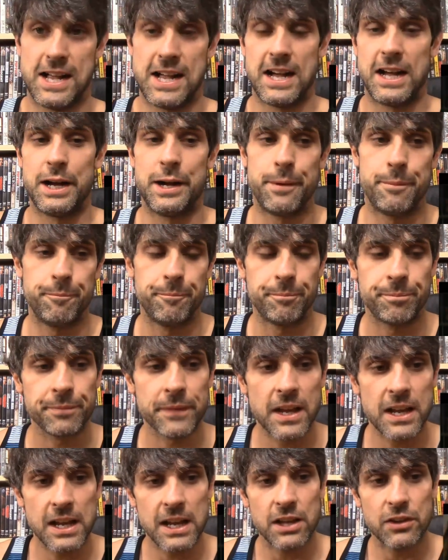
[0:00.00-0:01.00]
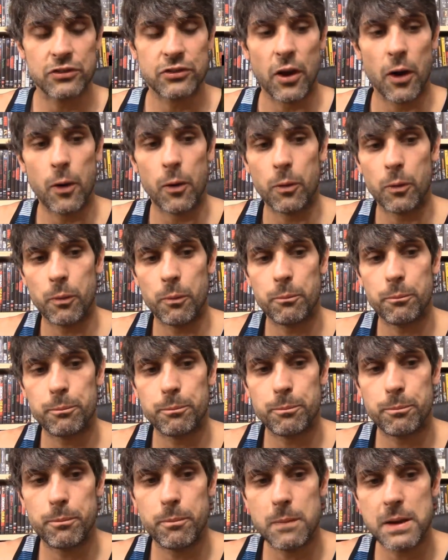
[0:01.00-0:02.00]
Um, so
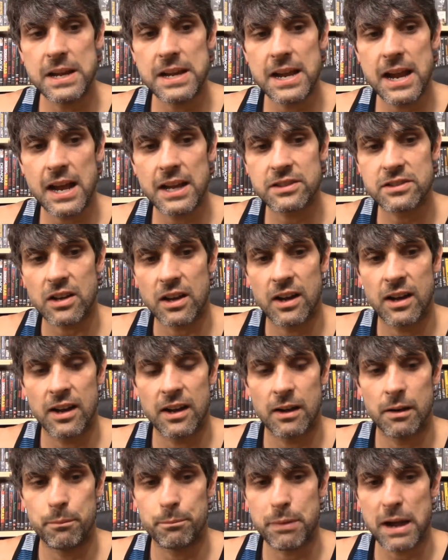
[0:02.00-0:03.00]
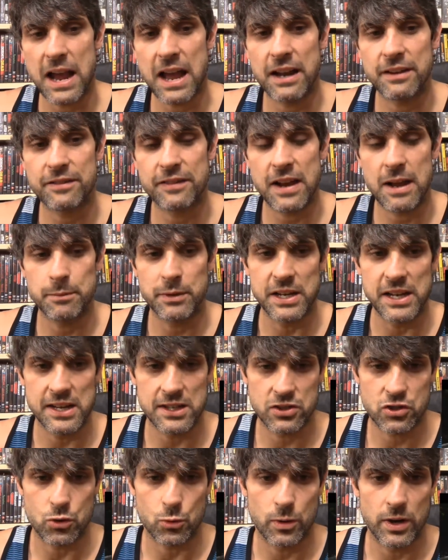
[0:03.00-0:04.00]
he has a bad family
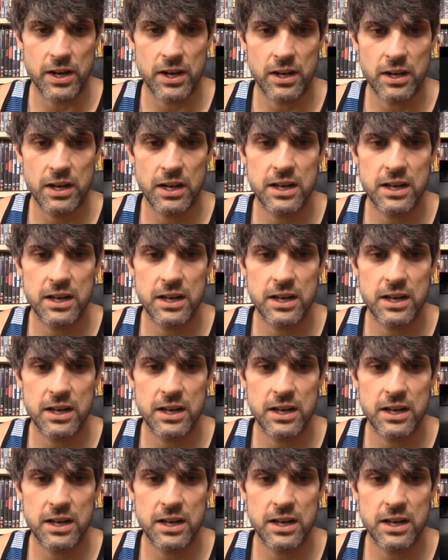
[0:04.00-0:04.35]
history.